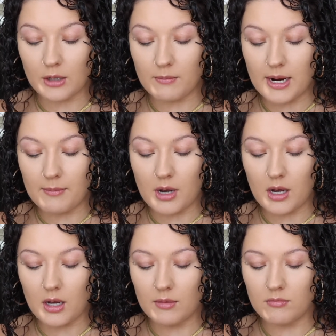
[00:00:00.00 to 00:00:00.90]
my
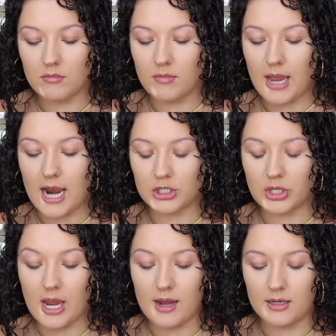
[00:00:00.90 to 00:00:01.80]
mom actually
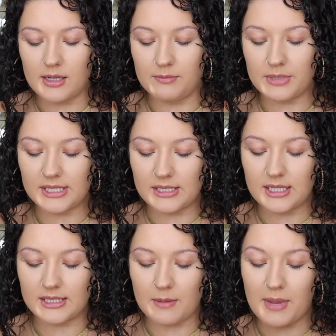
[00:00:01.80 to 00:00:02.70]
had a
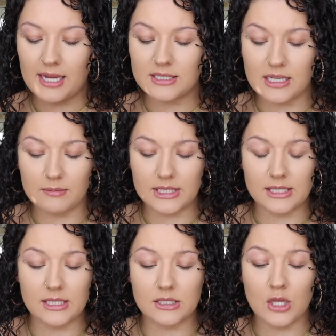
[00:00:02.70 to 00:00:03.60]
business, a painting
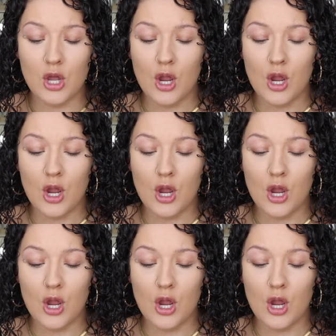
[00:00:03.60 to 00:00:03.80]
business,